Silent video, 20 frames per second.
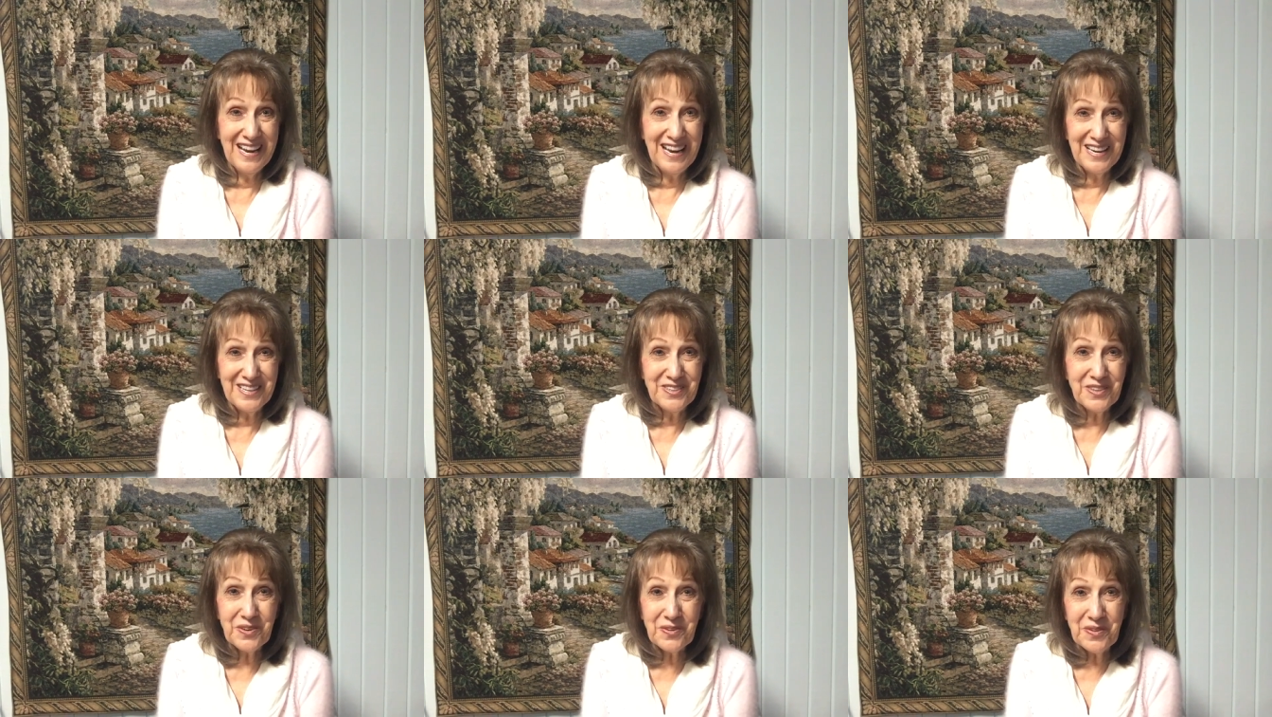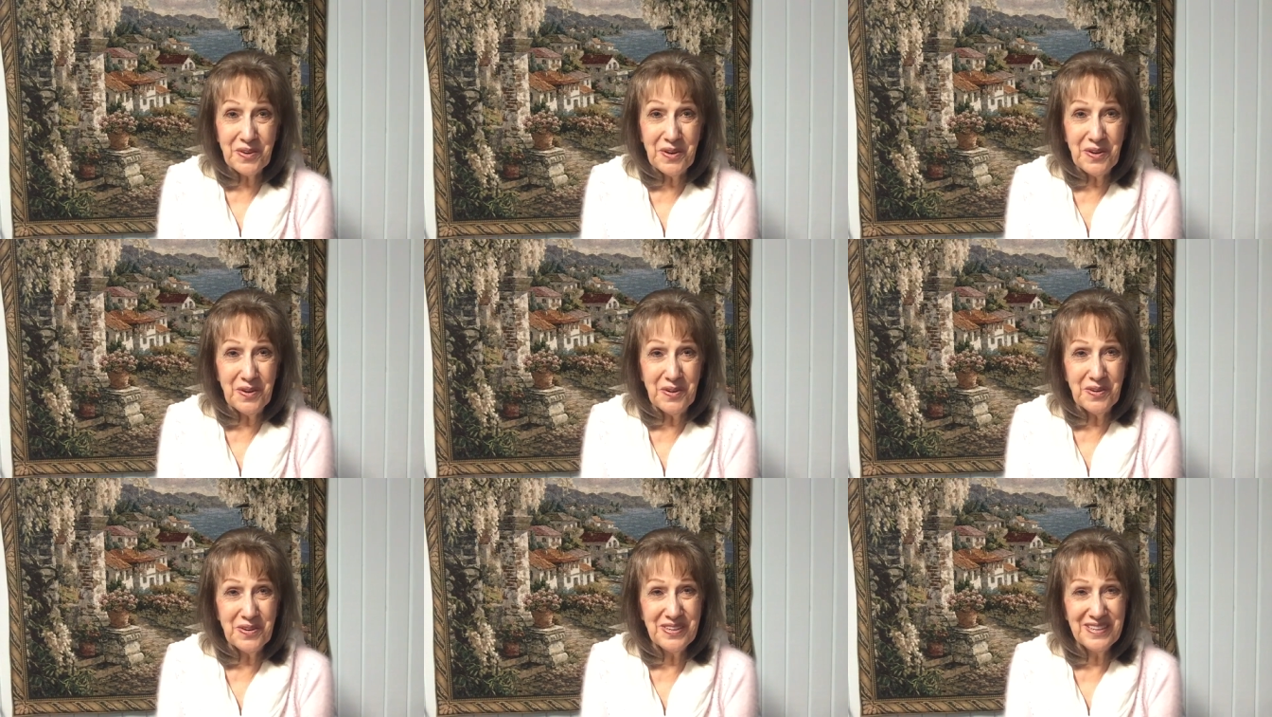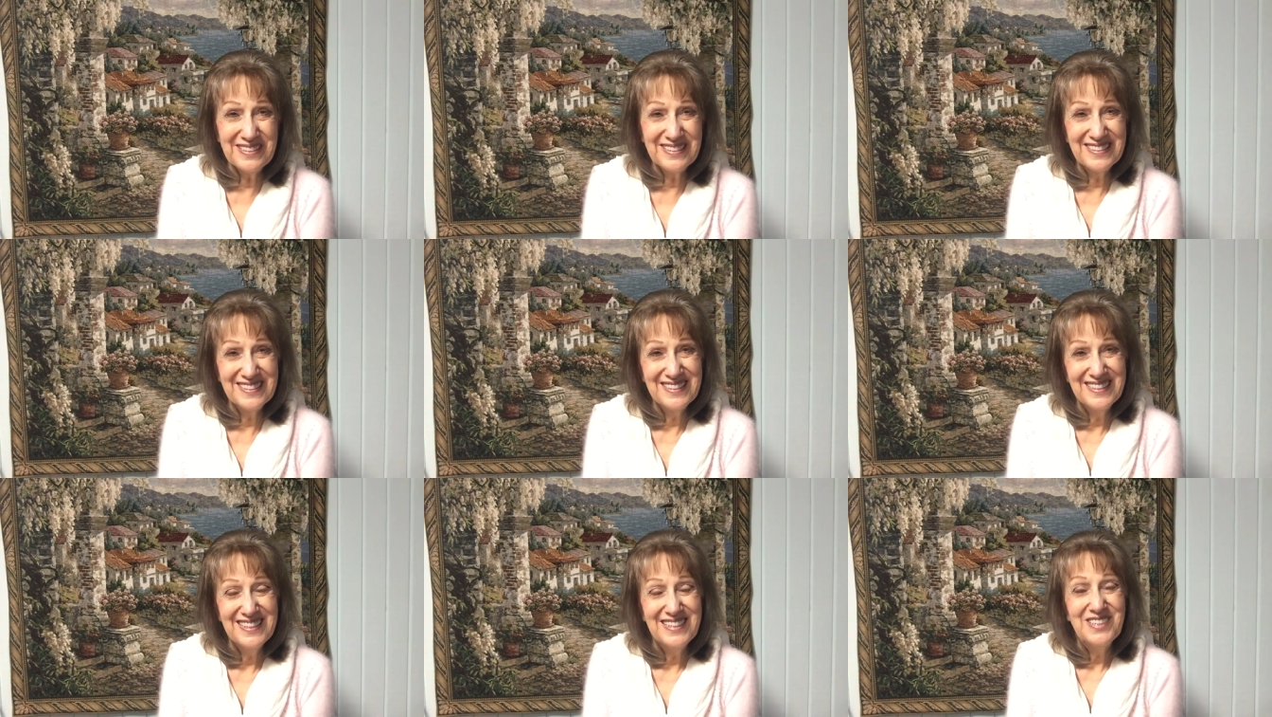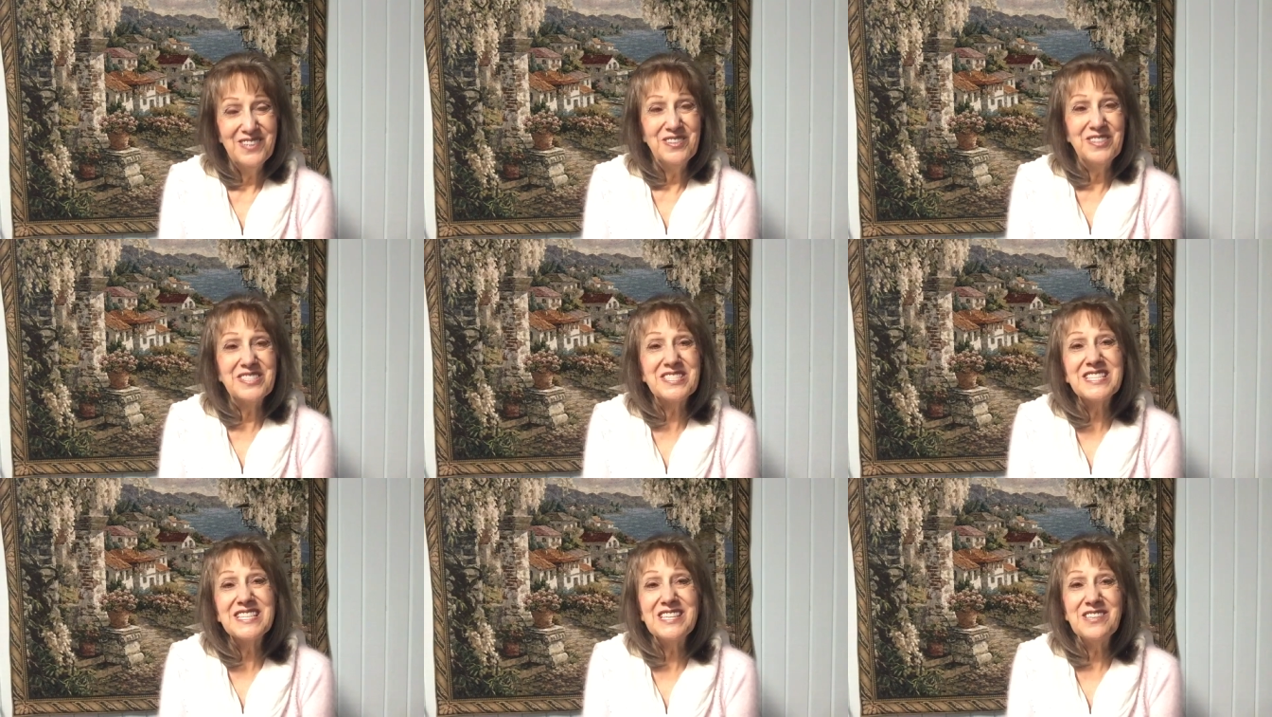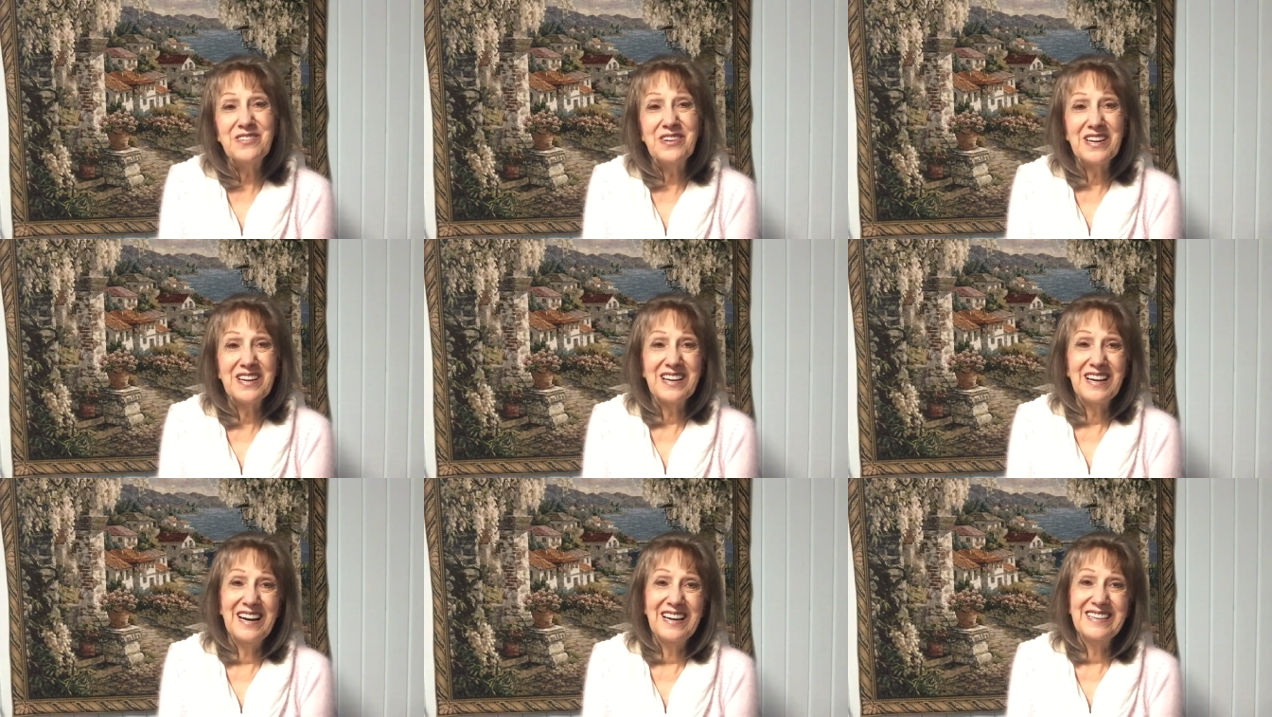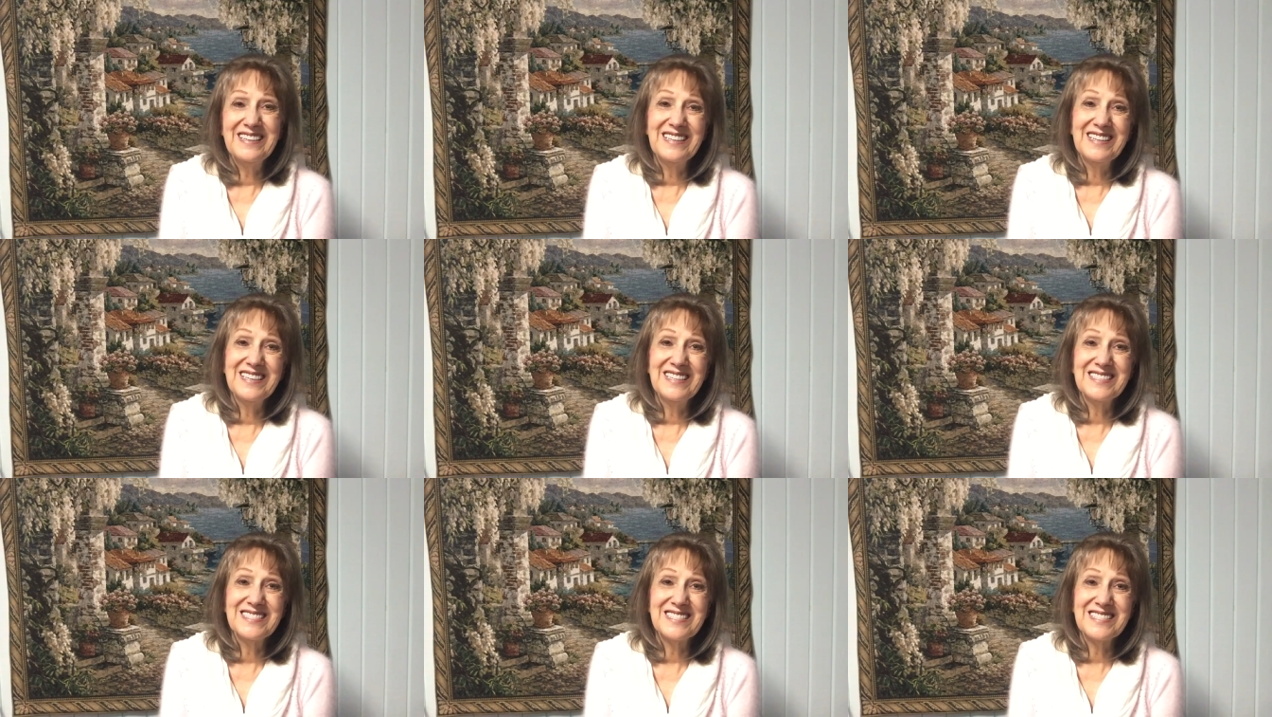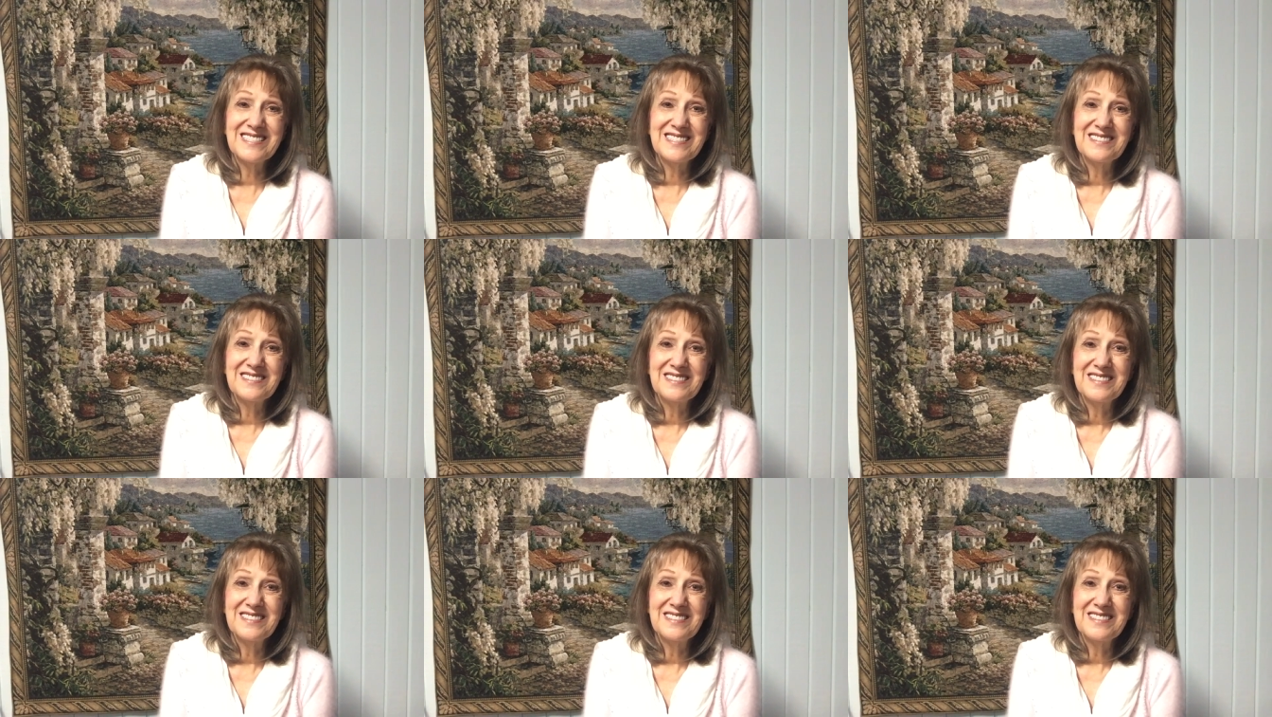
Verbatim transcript: I don't know. We'll see what God does.